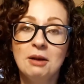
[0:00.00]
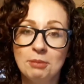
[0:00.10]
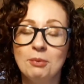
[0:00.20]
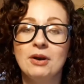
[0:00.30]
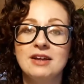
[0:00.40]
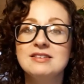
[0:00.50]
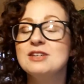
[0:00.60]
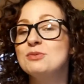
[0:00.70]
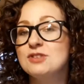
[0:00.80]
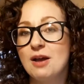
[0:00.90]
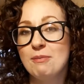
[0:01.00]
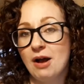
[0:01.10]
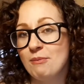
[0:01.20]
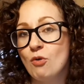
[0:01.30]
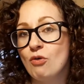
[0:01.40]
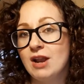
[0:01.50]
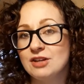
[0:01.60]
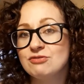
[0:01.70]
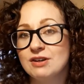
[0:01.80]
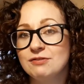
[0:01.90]
But what I did was I more or
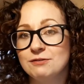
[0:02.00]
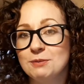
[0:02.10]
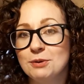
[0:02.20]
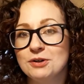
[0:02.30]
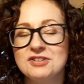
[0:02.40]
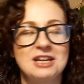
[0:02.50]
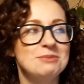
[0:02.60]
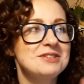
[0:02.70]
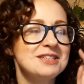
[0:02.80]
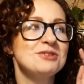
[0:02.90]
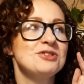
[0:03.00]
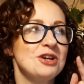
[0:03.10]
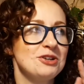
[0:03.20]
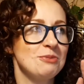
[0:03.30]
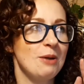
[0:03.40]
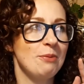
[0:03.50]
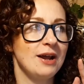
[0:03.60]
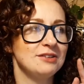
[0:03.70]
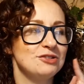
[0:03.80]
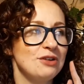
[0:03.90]
less read 50 books. And I'm still searching my
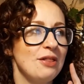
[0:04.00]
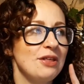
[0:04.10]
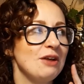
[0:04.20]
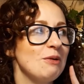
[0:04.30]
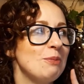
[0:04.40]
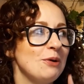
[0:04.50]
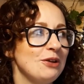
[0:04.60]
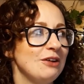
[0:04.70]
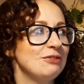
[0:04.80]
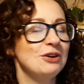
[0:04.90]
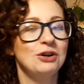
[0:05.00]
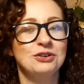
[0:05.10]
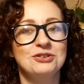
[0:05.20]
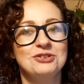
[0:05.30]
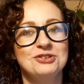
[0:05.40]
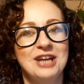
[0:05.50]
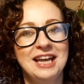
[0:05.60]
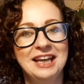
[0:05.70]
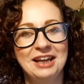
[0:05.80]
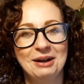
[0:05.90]
brain to try and think of a book that I've forgotten to
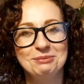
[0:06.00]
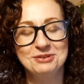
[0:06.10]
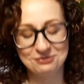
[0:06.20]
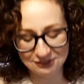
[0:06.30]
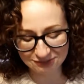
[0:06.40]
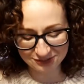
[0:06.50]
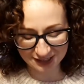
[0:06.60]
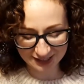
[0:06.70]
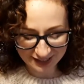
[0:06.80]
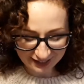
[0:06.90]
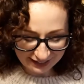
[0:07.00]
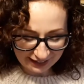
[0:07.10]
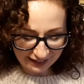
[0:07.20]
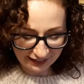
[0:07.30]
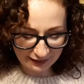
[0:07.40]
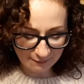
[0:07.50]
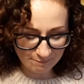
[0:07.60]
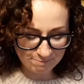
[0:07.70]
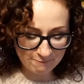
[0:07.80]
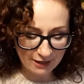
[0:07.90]
take it up to 50.
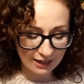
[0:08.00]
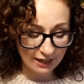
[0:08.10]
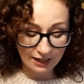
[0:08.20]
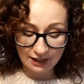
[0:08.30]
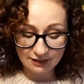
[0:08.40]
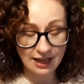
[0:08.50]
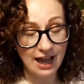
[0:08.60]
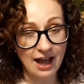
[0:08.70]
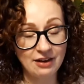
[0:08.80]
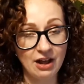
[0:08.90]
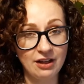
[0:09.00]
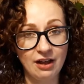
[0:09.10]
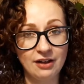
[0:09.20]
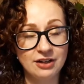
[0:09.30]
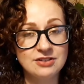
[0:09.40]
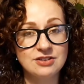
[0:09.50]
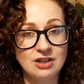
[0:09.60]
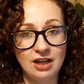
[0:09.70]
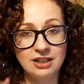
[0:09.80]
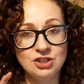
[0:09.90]
Yeah, and I
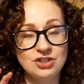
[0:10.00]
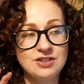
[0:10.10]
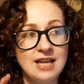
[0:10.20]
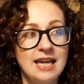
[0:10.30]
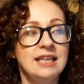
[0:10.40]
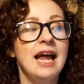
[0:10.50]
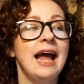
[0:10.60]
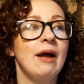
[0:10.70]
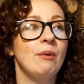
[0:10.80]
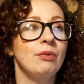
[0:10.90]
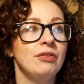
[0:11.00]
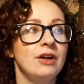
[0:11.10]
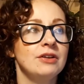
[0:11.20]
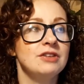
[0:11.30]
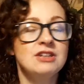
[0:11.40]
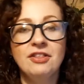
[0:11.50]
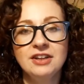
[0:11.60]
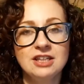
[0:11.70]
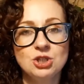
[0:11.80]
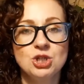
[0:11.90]
can just say now that
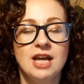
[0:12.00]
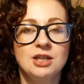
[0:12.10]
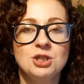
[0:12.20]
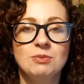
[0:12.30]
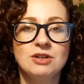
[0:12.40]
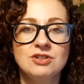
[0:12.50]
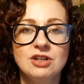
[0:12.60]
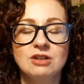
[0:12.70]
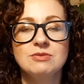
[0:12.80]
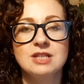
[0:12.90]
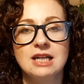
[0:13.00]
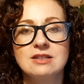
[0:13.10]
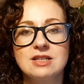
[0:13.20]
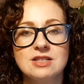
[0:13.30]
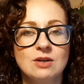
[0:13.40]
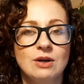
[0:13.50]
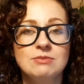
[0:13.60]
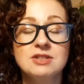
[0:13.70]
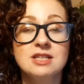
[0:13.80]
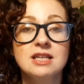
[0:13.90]
nothing has changed in my circumstances. So I'm
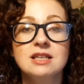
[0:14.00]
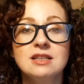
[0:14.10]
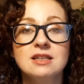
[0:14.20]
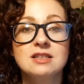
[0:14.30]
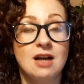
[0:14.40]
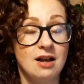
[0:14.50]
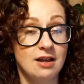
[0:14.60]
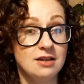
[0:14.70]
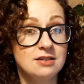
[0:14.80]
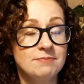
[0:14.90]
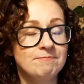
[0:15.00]
still tired.